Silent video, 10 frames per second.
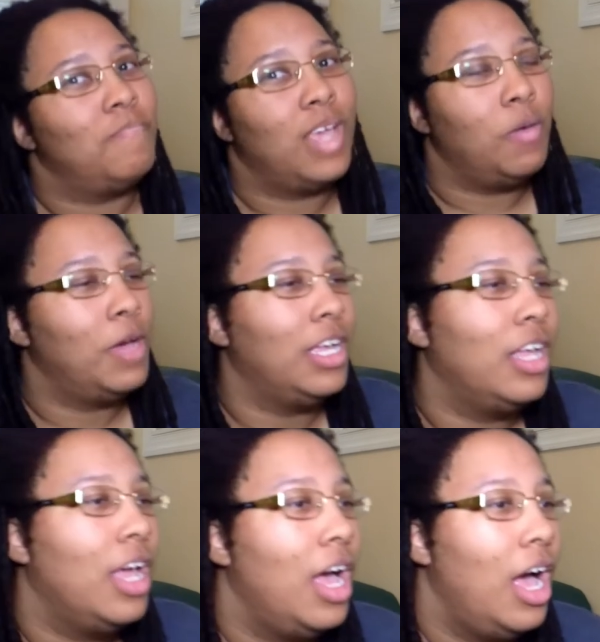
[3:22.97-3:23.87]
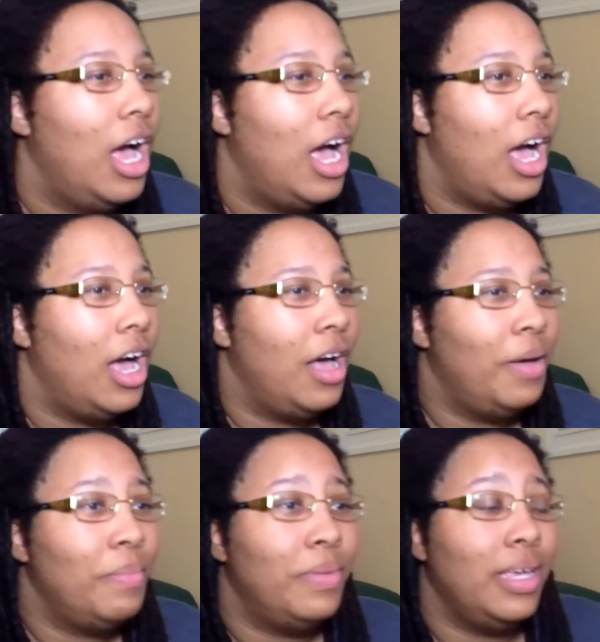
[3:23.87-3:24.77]
Can't wait.
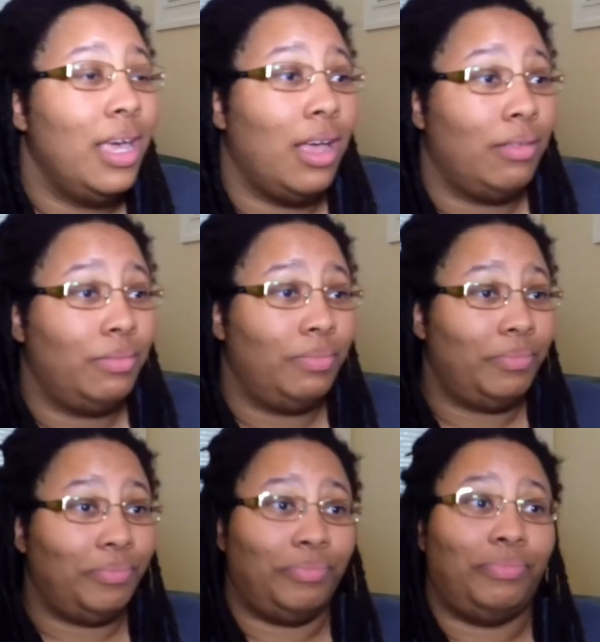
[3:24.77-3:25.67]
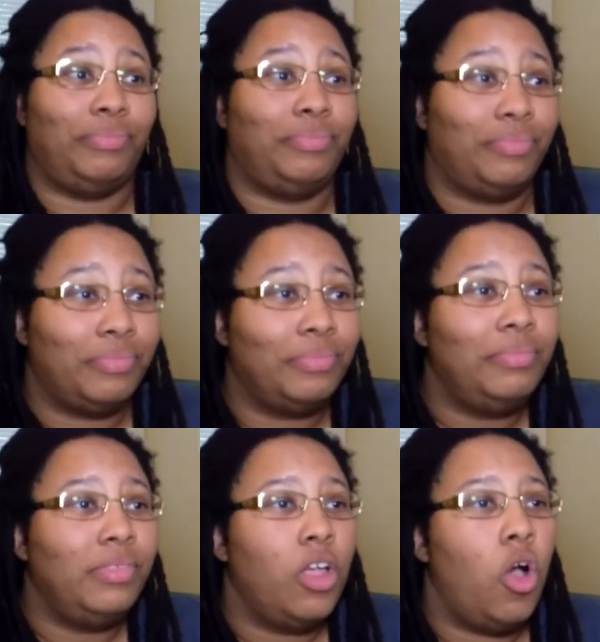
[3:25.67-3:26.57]
But yeah,
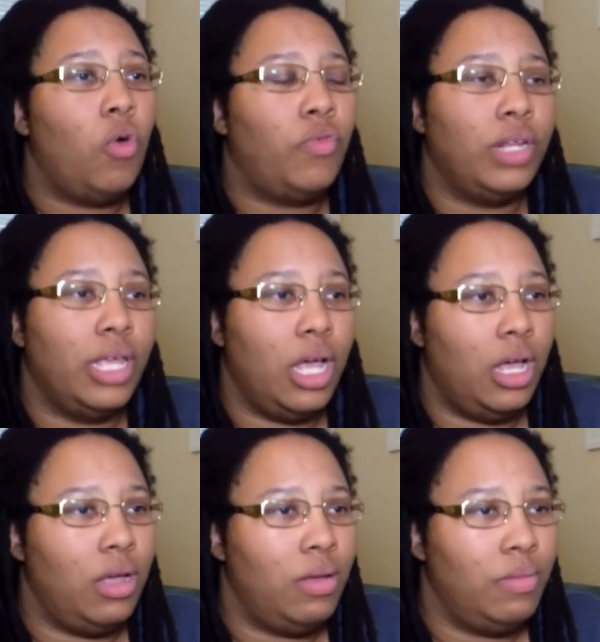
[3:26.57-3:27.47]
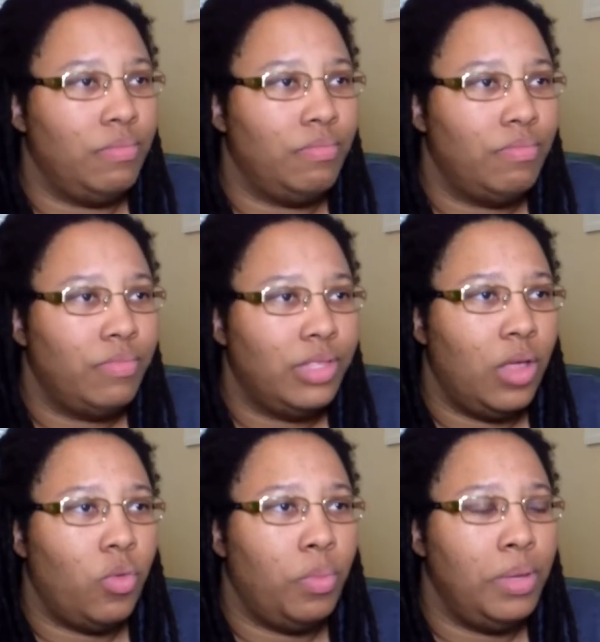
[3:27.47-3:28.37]
hopefully
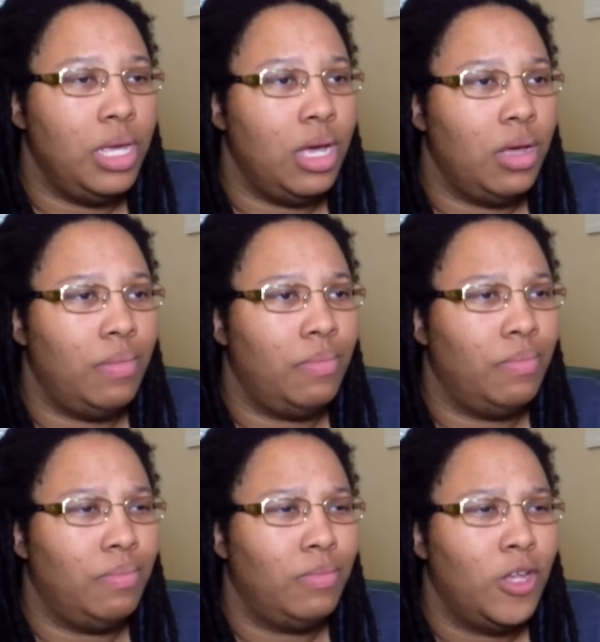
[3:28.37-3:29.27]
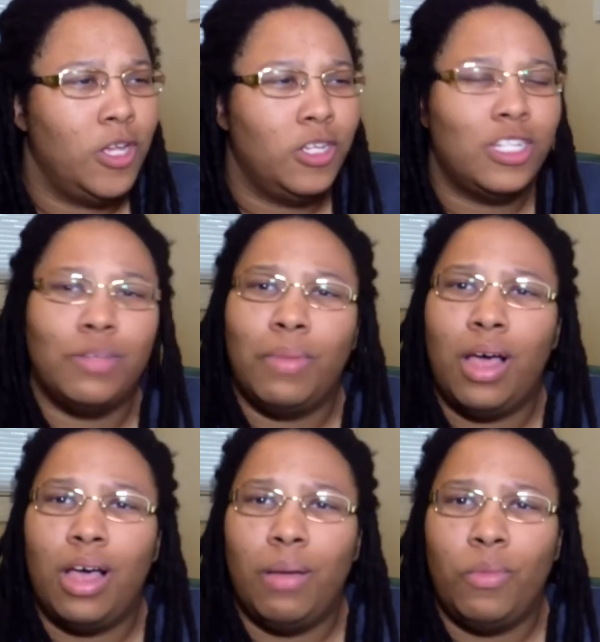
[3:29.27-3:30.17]
there will be some
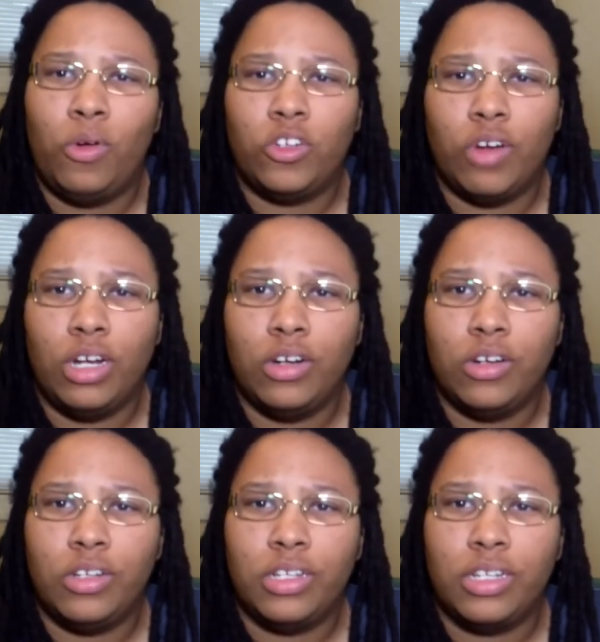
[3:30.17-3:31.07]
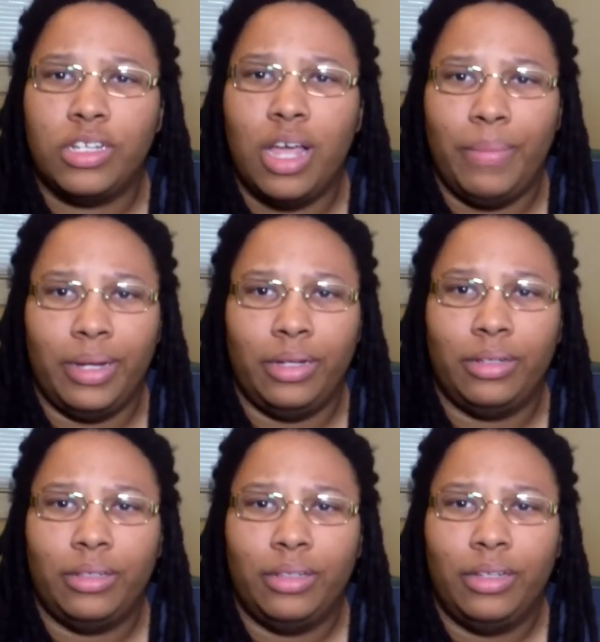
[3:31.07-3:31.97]
more trailers coming
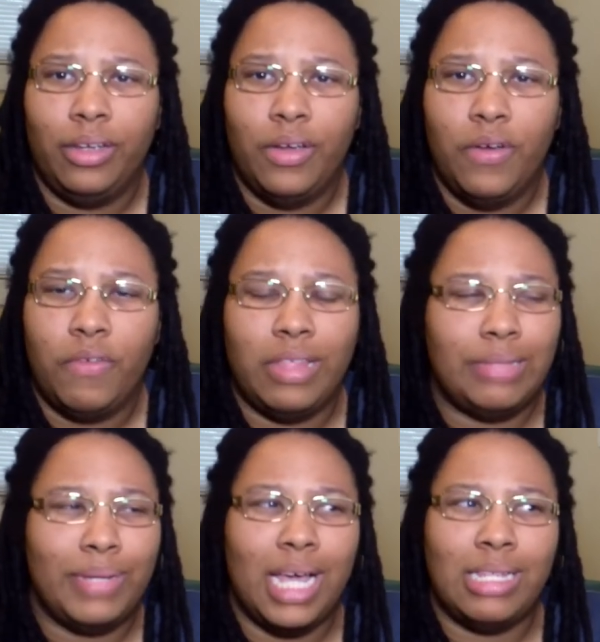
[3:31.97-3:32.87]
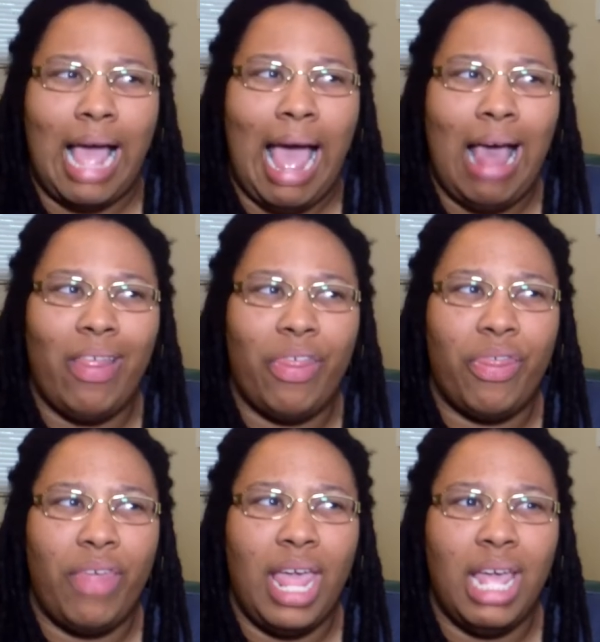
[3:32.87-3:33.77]
for this, because I
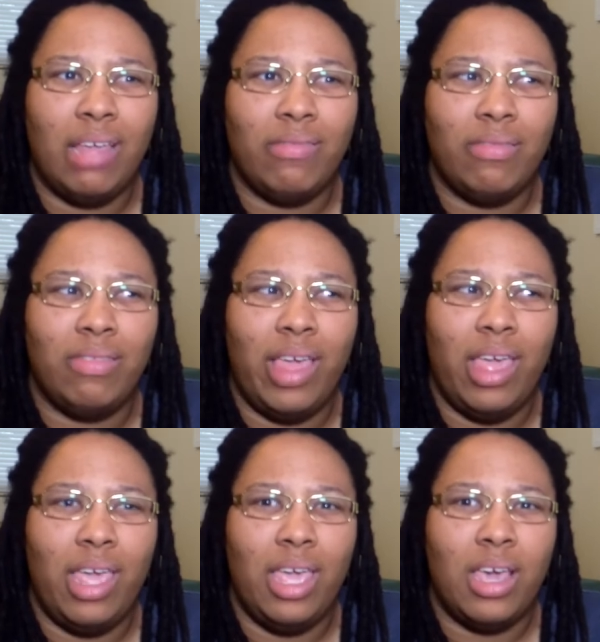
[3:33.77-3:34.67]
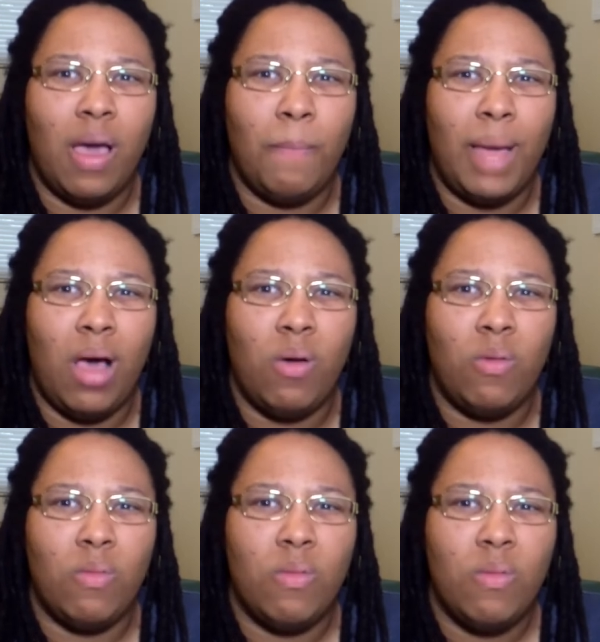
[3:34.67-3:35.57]
think they come out